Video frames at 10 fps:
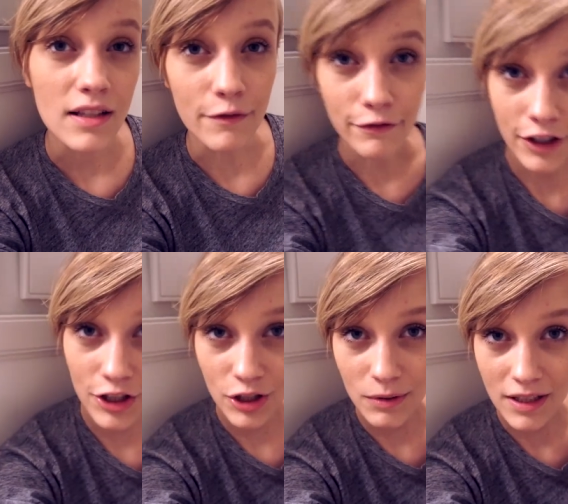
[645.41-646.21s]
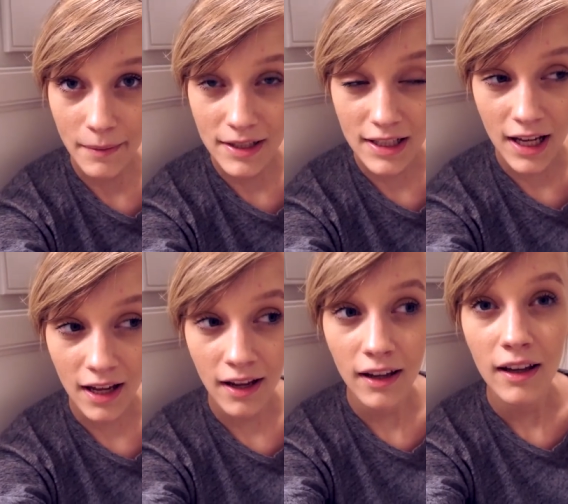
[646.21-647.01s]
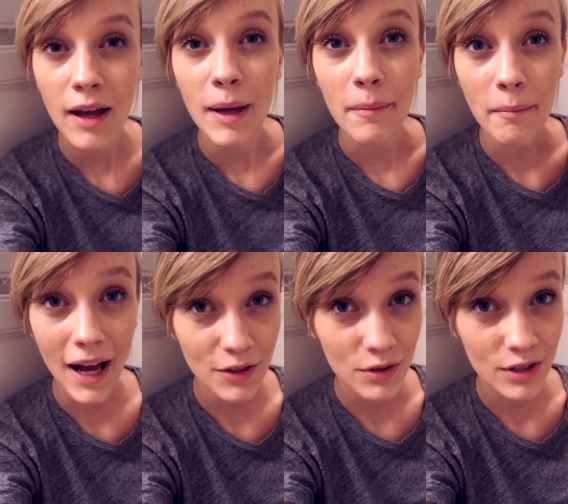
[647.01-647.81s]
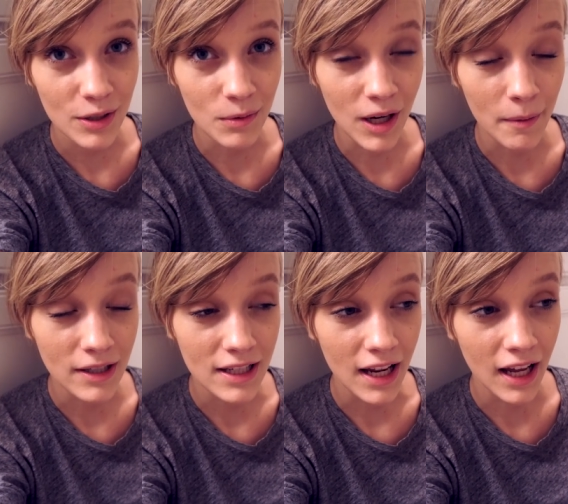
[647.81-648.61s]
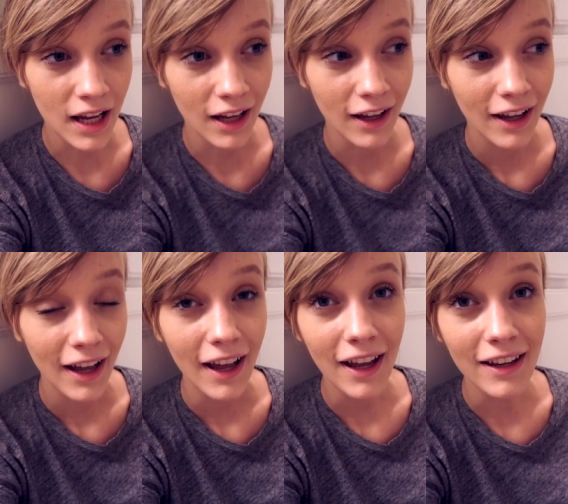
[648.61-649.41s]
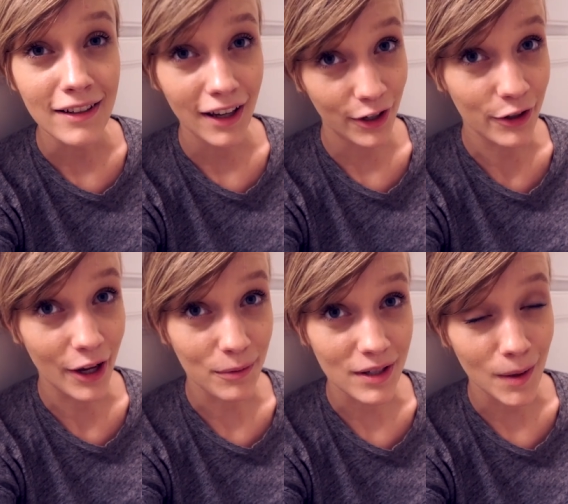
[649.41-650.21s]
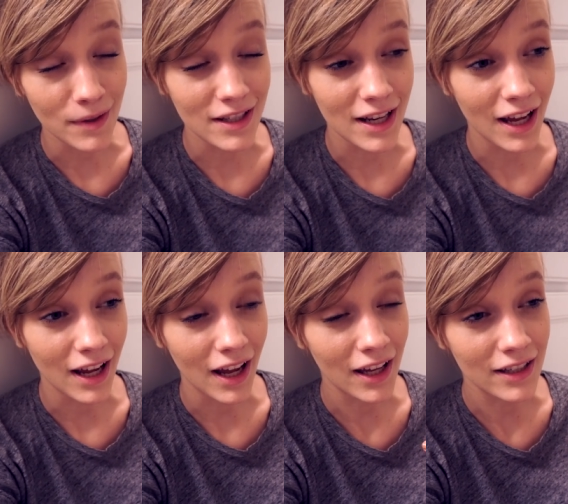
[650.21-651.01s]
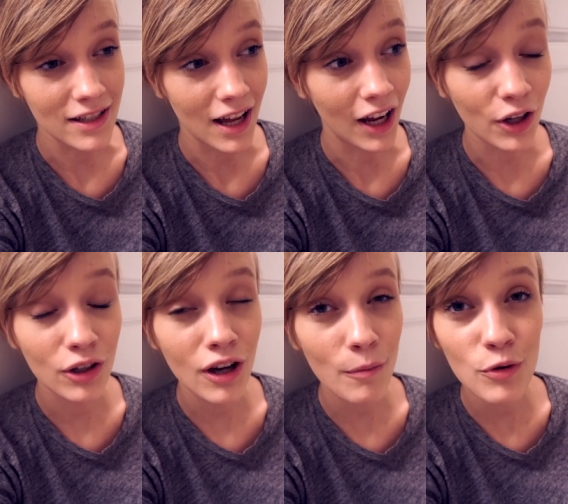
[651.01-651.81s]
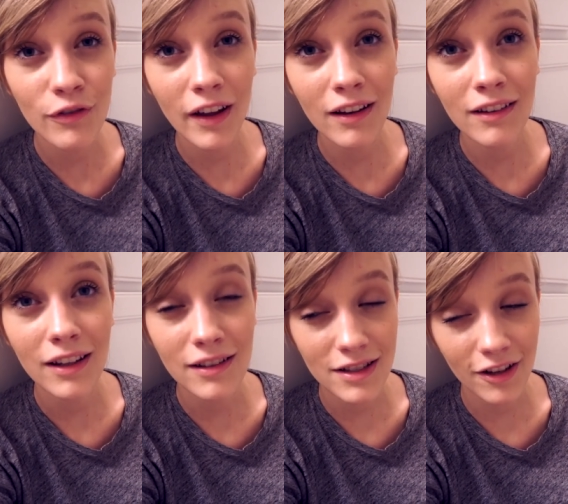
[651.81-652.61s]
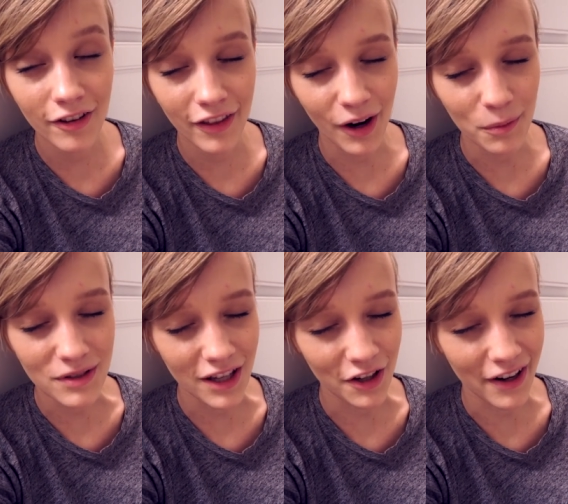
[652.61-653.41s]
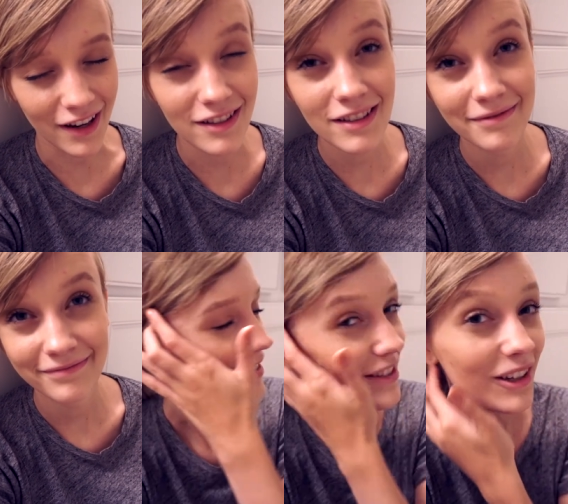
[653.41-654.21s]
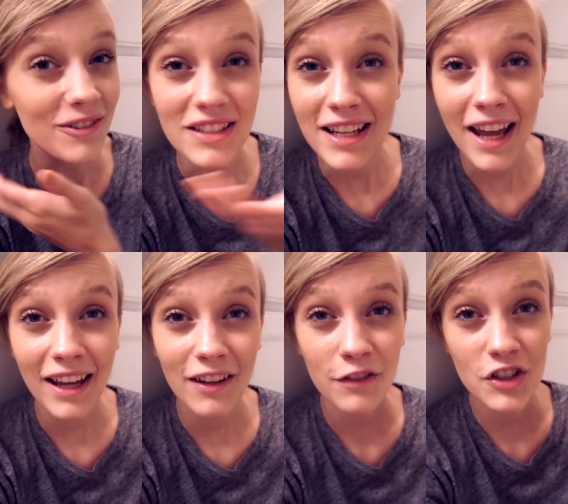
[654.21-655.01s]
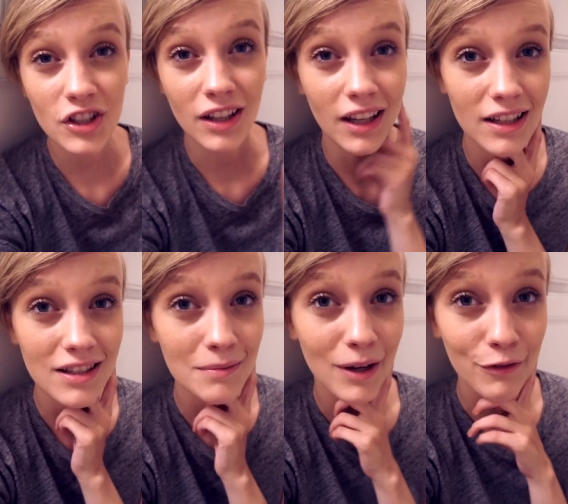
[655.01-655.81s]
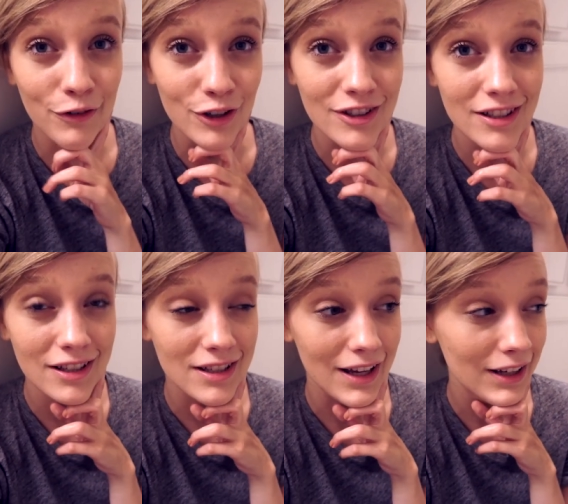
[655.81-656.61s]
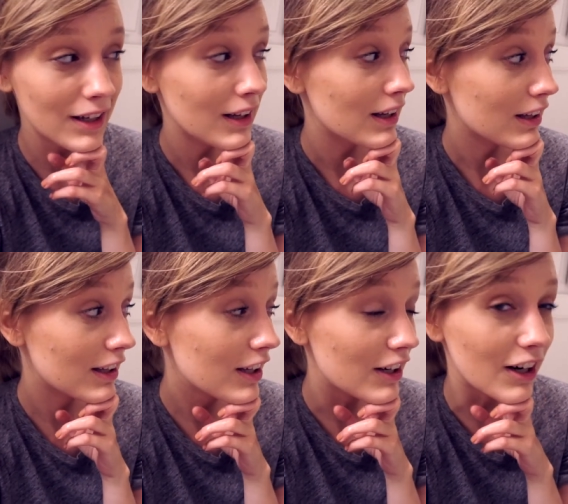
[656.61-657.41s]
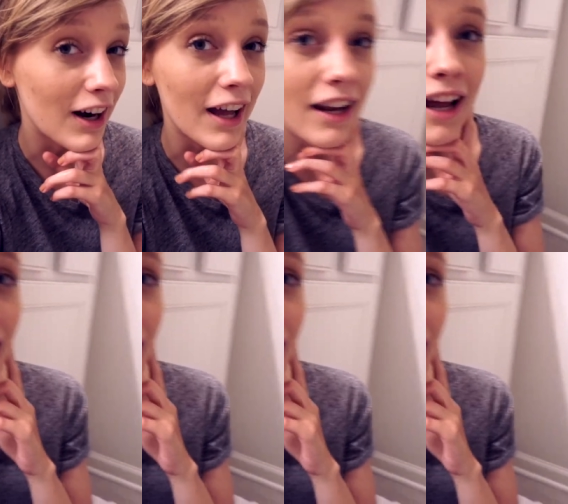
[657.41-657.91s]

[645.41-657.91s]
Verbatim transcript: some furniture was coming today, mattresses were coming today, and internet was coming today, and I could not move in until there was internet. So today officially is my first day here, and I